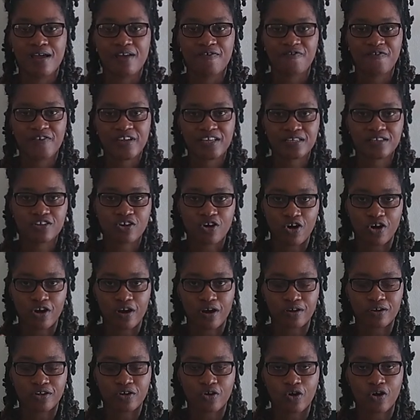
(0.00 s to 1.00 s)
fit,
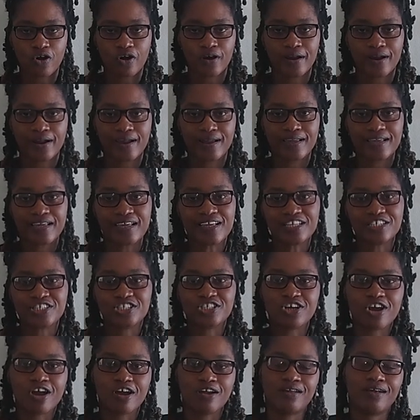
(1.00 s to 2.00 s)
your
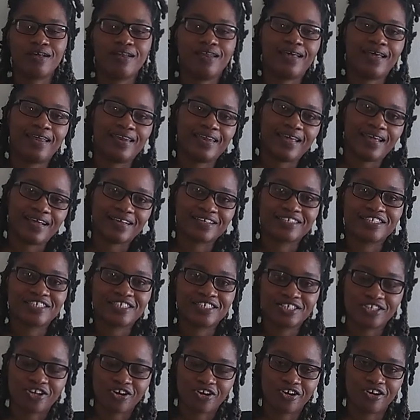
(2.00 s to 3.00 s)
internal and
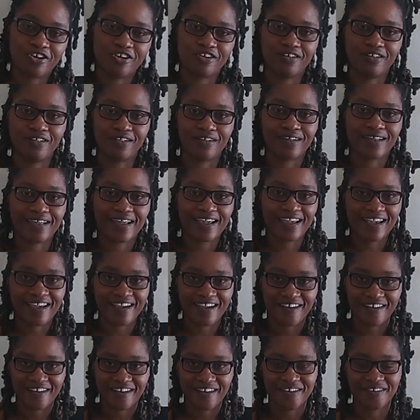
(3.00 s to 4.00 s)
external
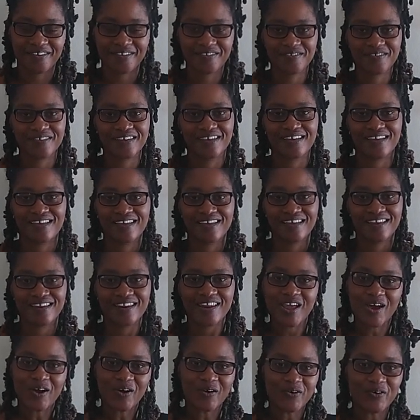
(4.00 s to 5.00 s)
care.
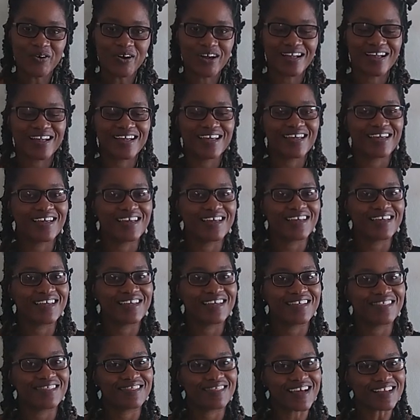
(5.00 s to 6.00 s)
Now,
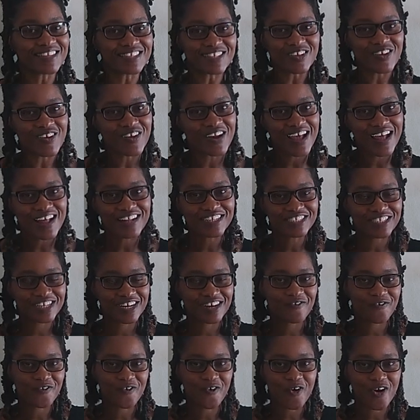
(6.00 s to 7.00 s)
that's all I'll
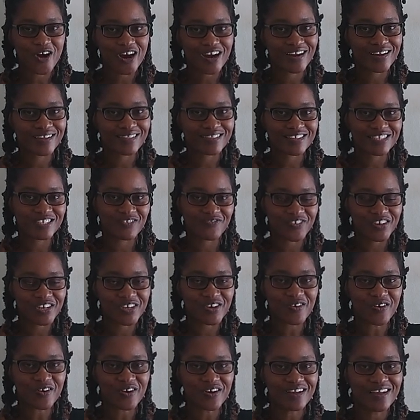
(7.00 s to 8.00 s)
share for this
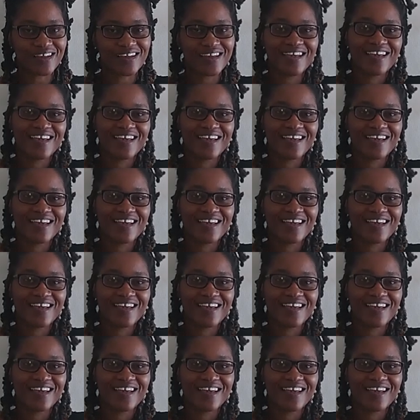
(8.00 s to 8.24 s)
video.